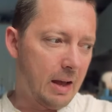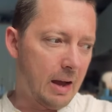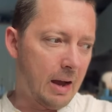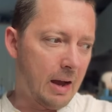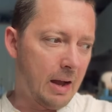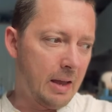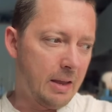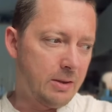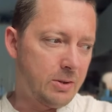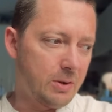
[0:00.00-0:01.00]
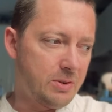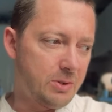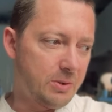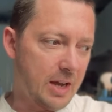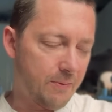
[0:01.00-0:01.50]
I don't
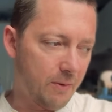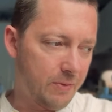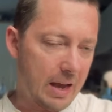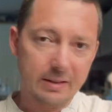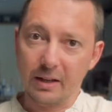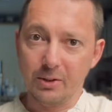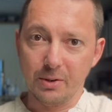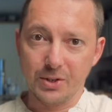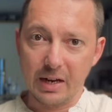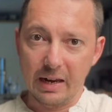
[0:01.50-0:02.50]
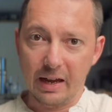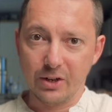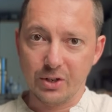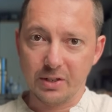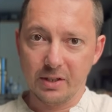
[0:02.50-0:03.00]
do enough of that. I don't share
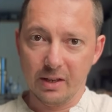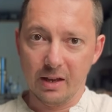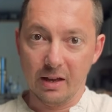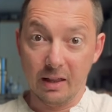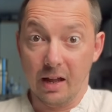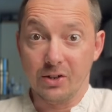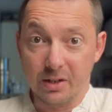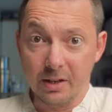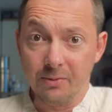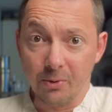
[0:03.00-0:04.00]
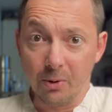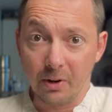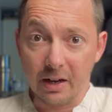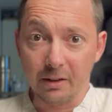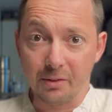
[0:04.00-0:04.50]
lectures here largely for
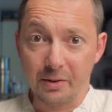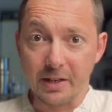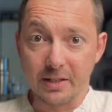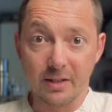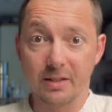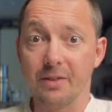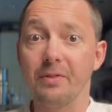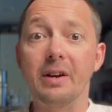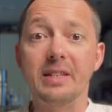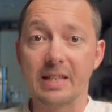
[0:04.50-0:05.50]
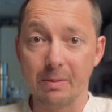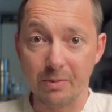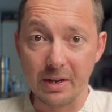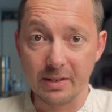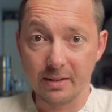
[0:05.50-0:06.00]
health reasons, the very same
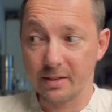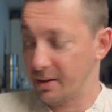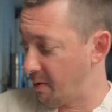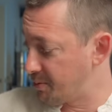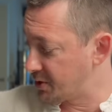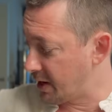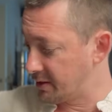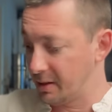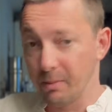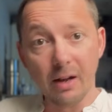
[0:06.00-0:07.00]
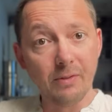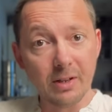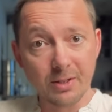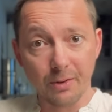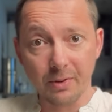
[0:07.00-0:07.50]
reasons that have obstructed my
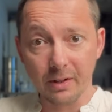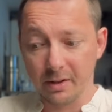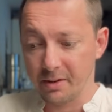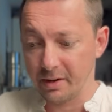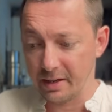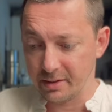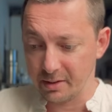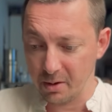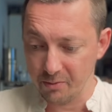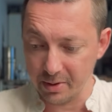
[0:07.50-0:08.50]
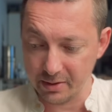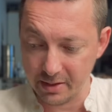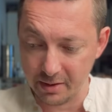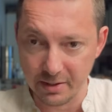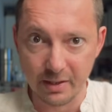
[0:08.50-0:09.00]
philosophical careers. I've been
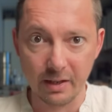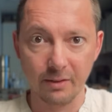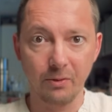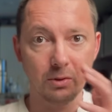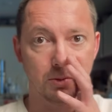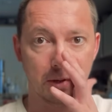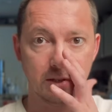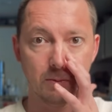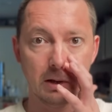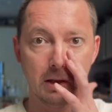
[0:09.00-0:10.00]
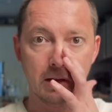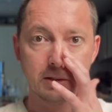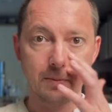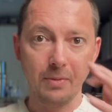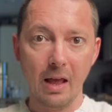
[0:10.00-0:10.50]
seriously ill for 21
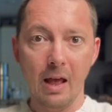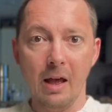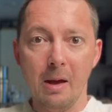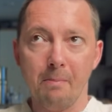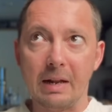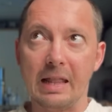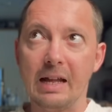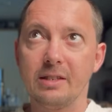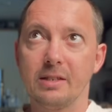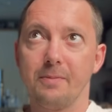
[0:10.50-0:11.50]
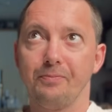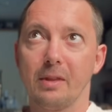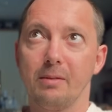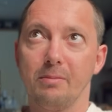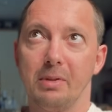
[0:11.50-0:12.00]
years. But let's
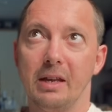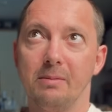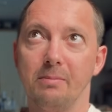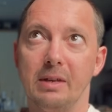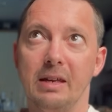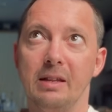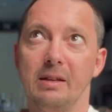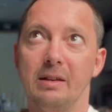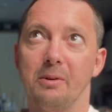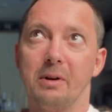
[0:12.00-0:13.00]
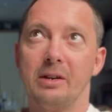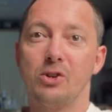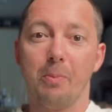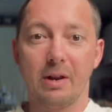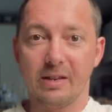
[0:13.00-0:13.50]
begin, a
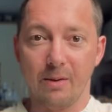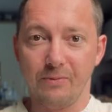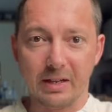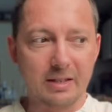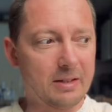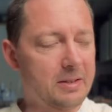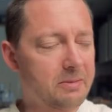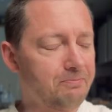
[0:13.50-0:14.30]
drop at a time fixing this